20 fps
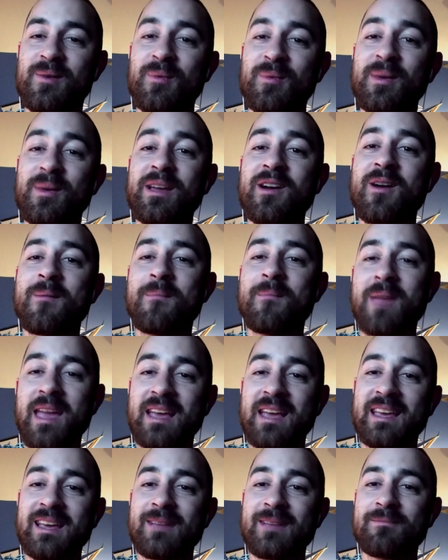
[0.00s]
We are
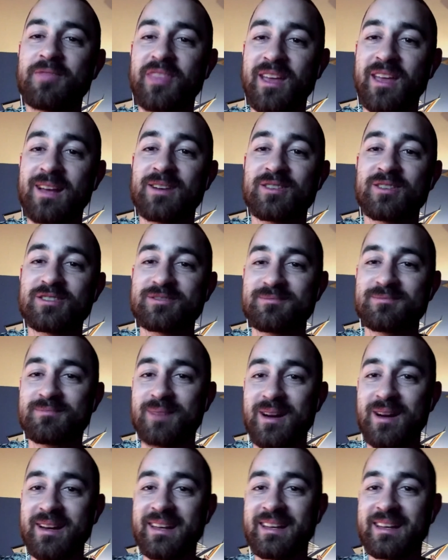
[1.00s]
making theaters
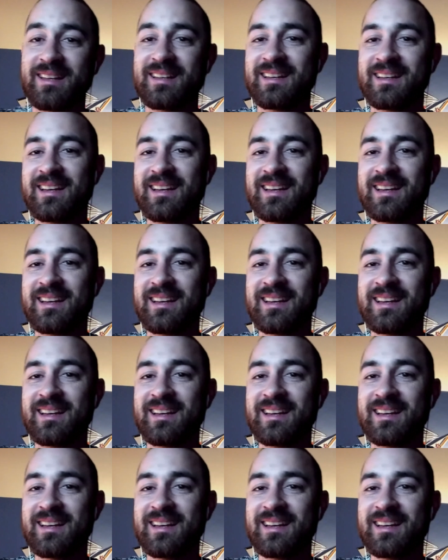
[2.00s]
money.